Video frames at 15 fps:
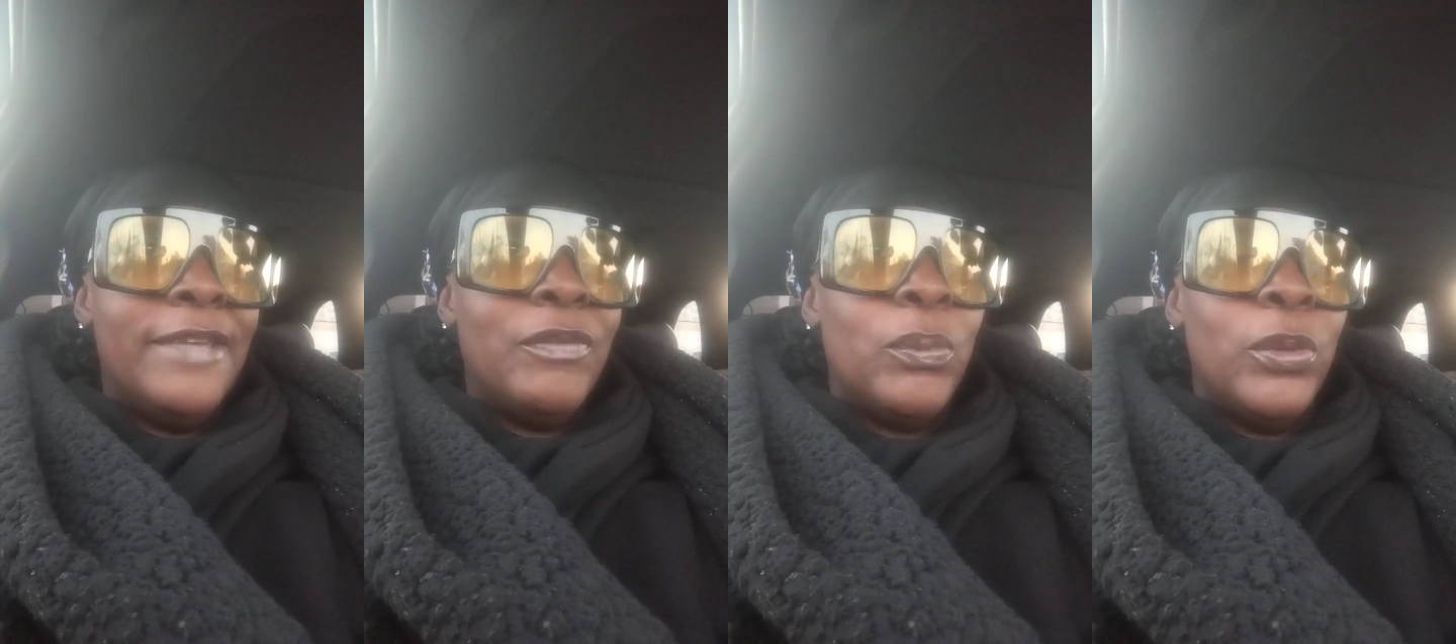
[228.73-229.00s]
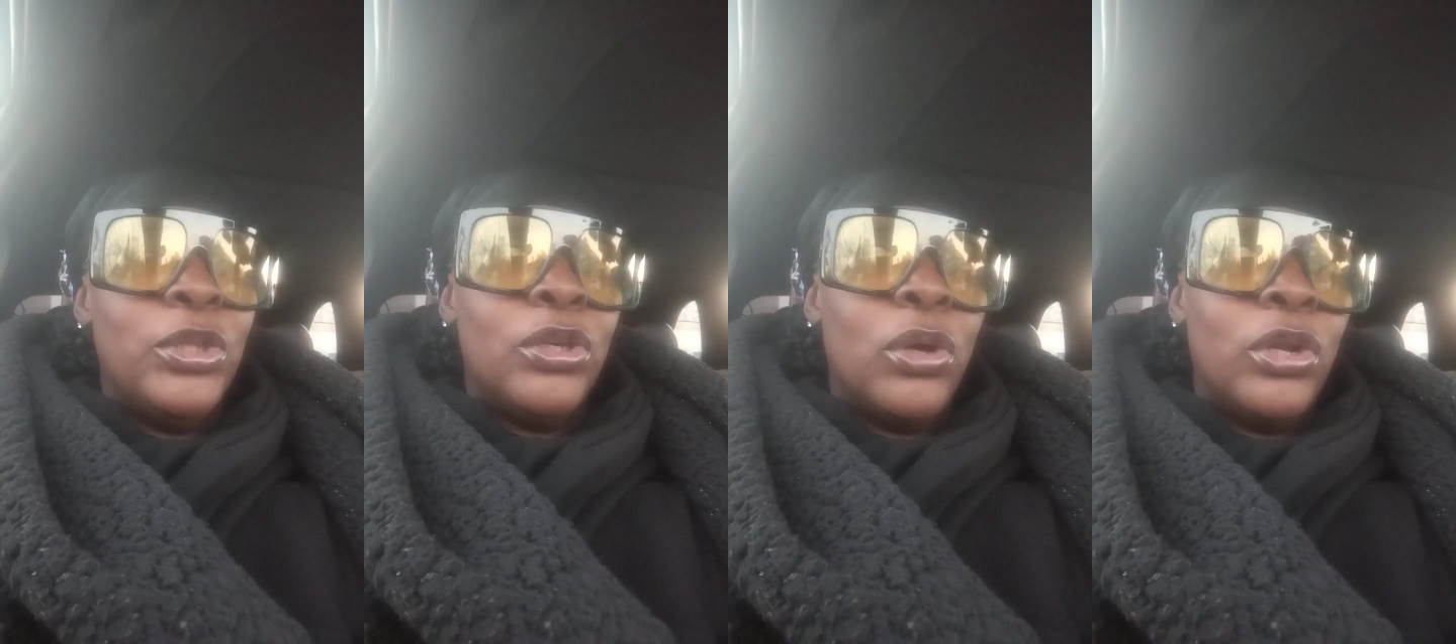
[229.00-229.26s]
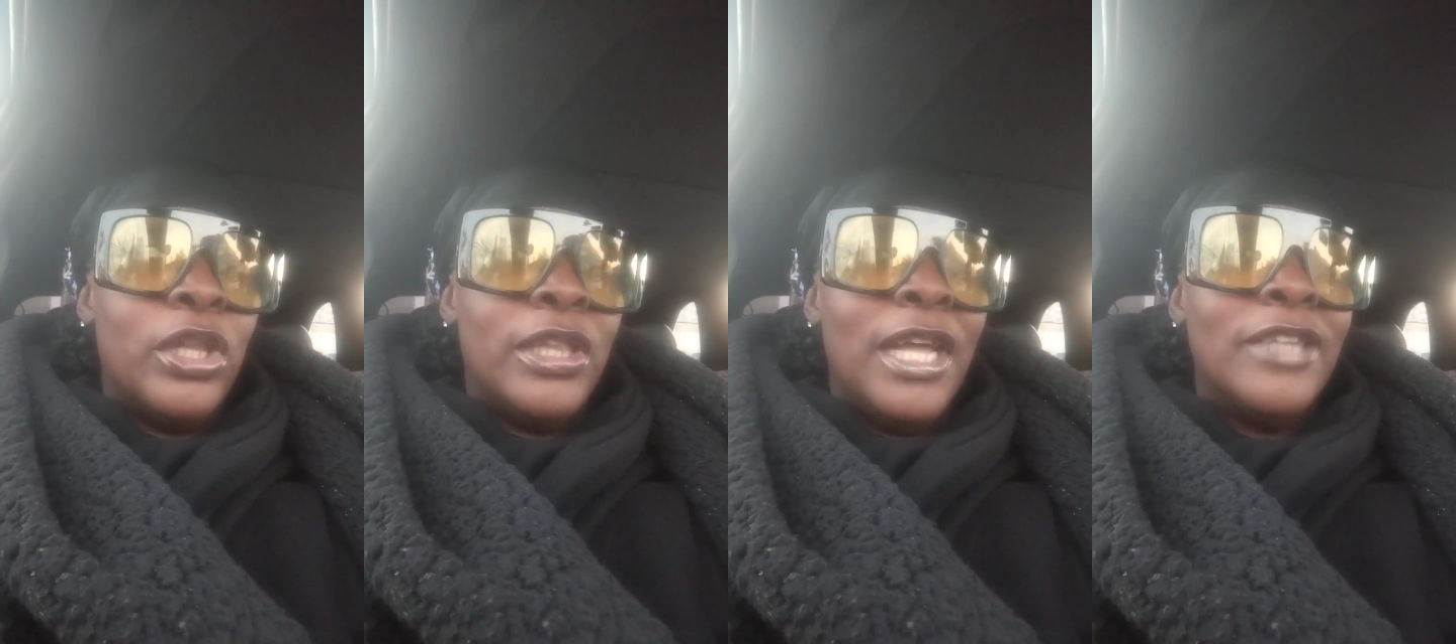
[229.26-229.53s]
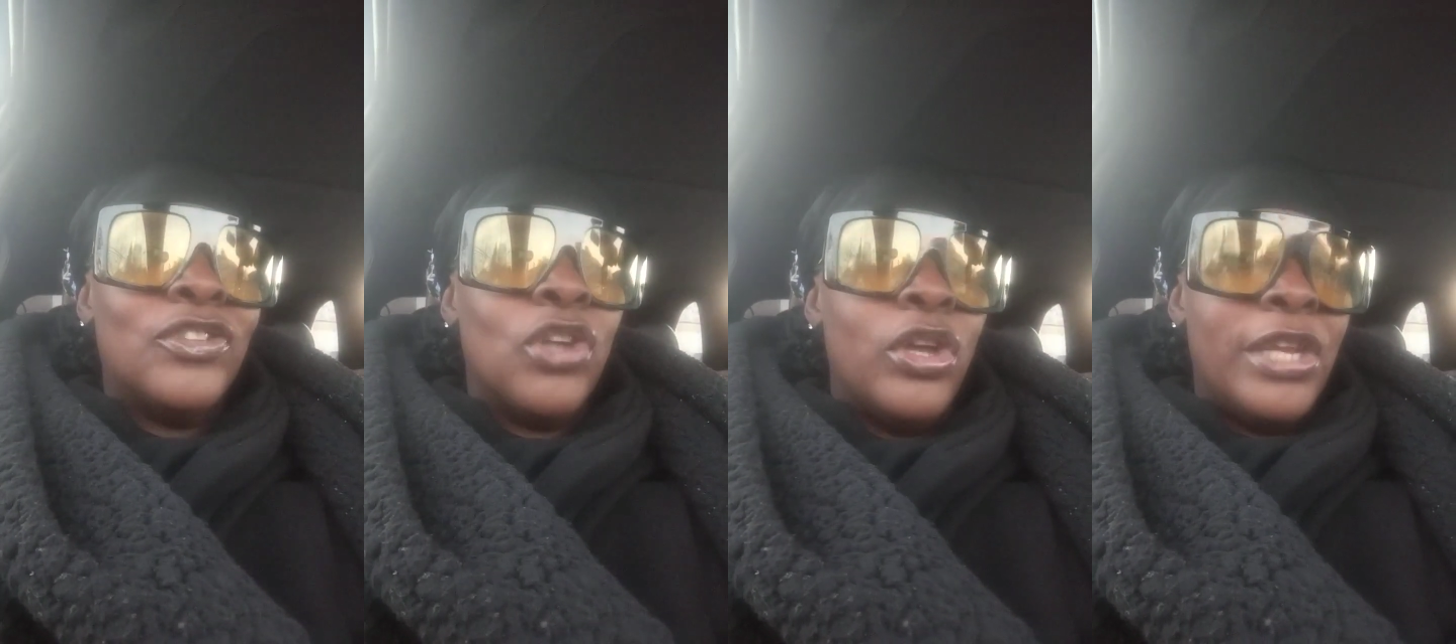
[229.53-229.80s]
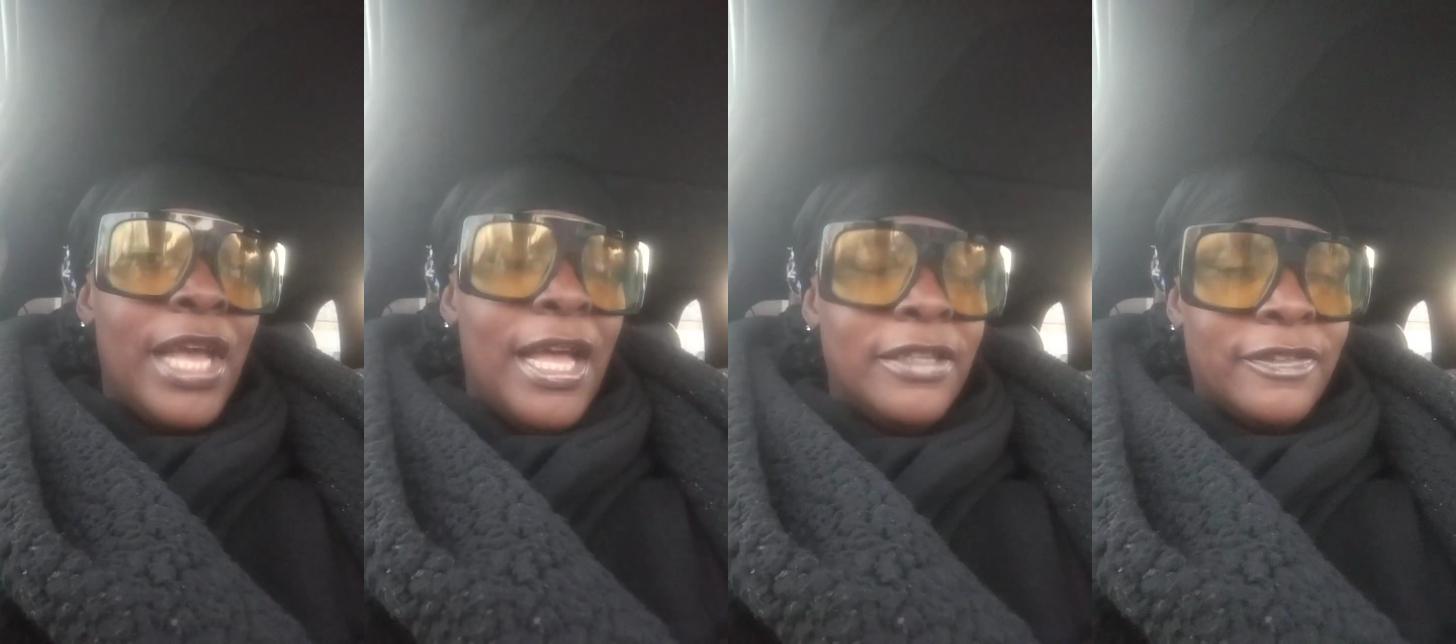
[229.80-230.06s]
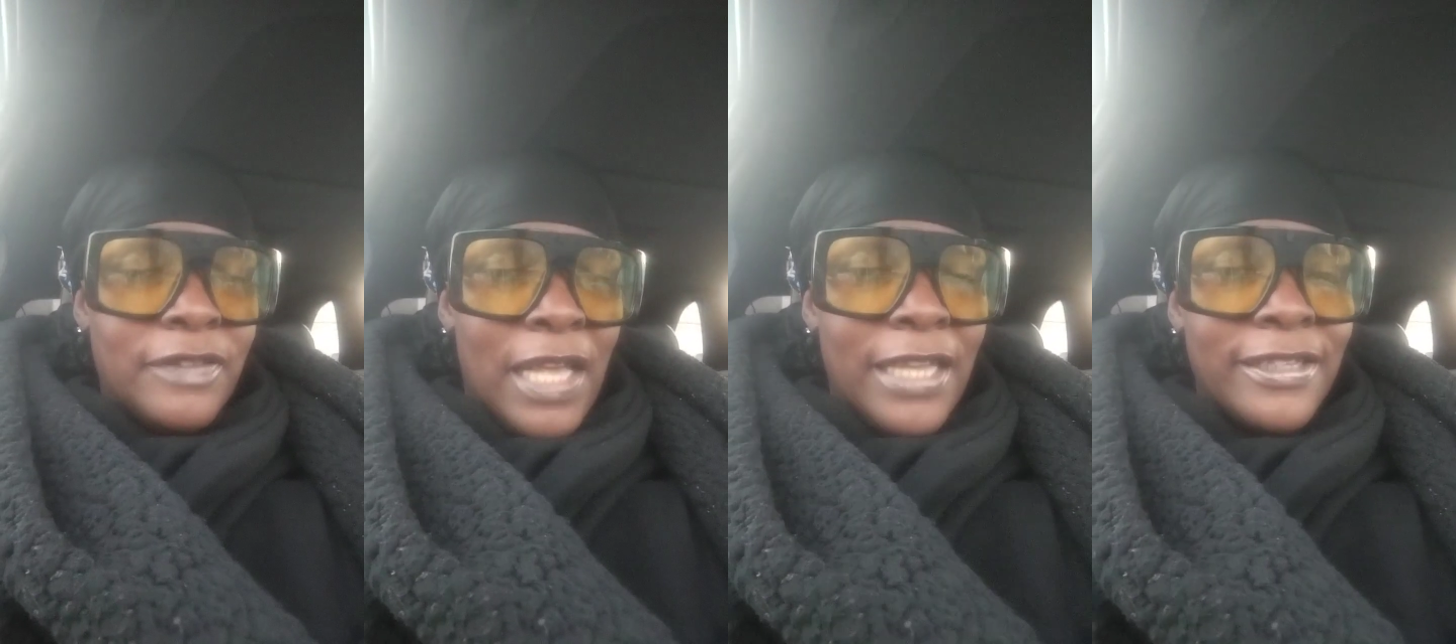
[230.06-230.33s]
even when you go to lunch on the
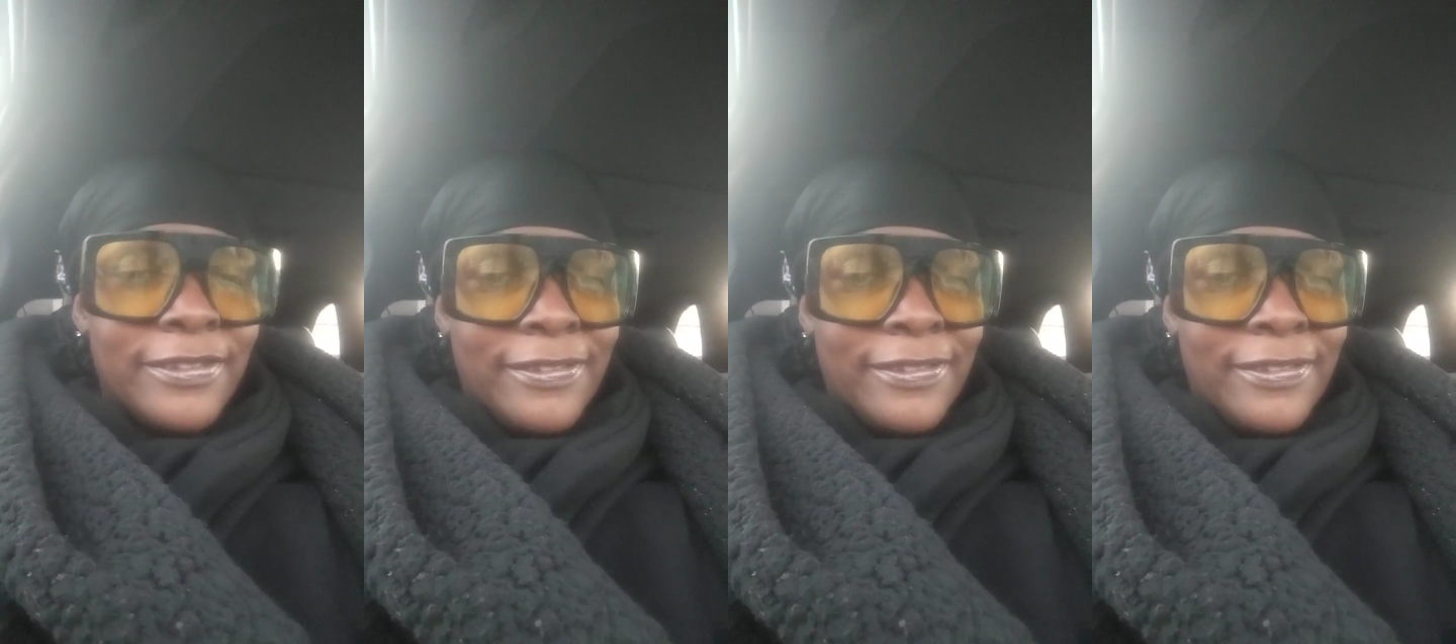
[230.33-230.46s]
outside,